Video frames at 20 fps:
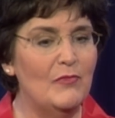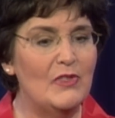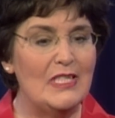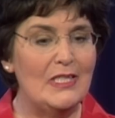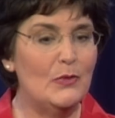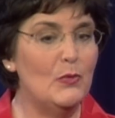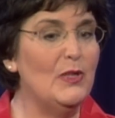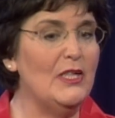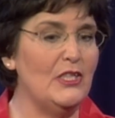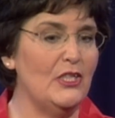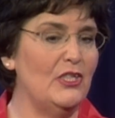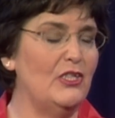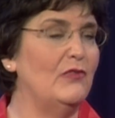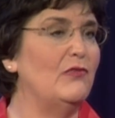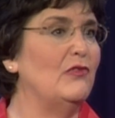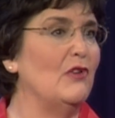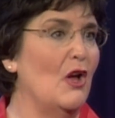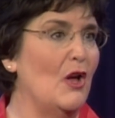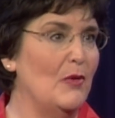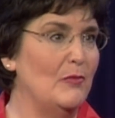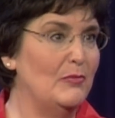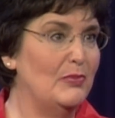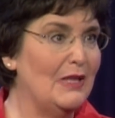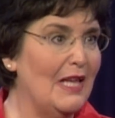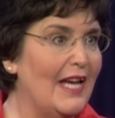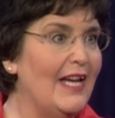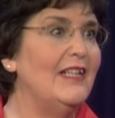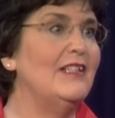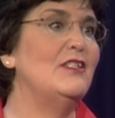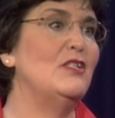switched from
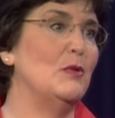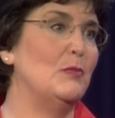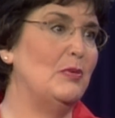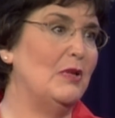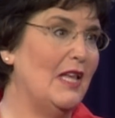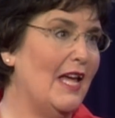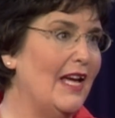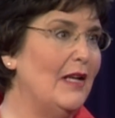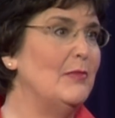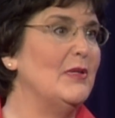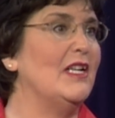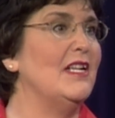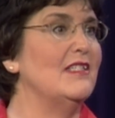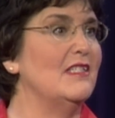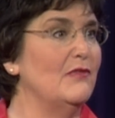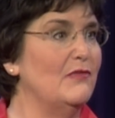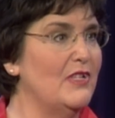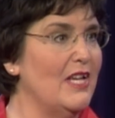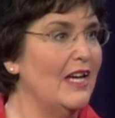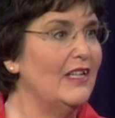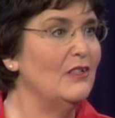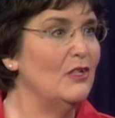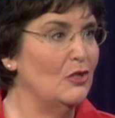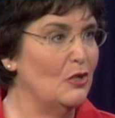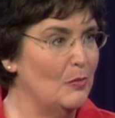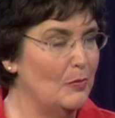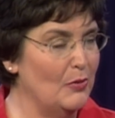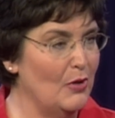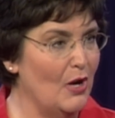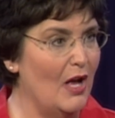plane to plane because of
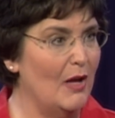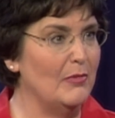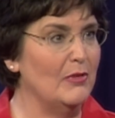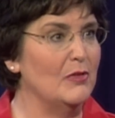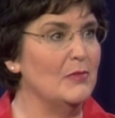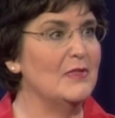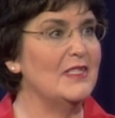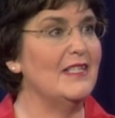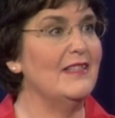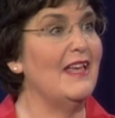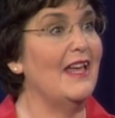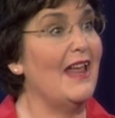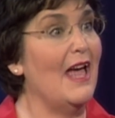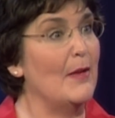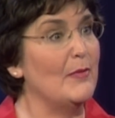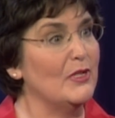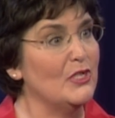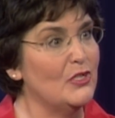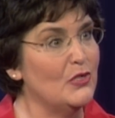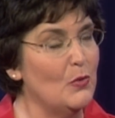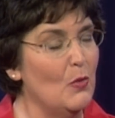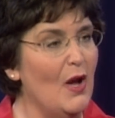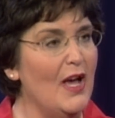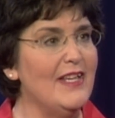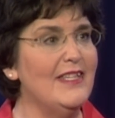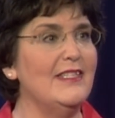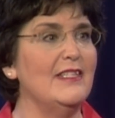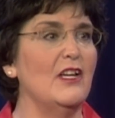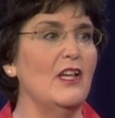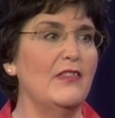technical problems, and that happened
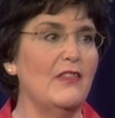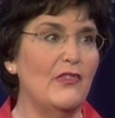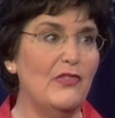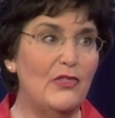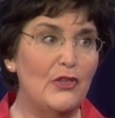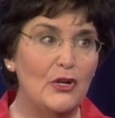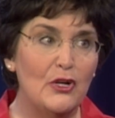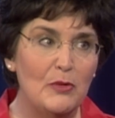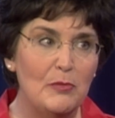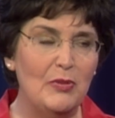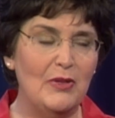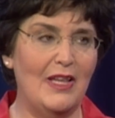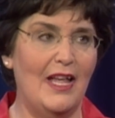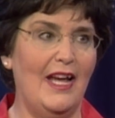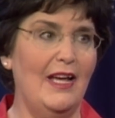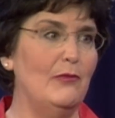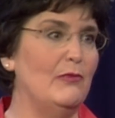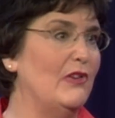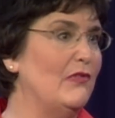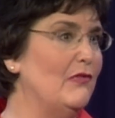twice, and on the third plane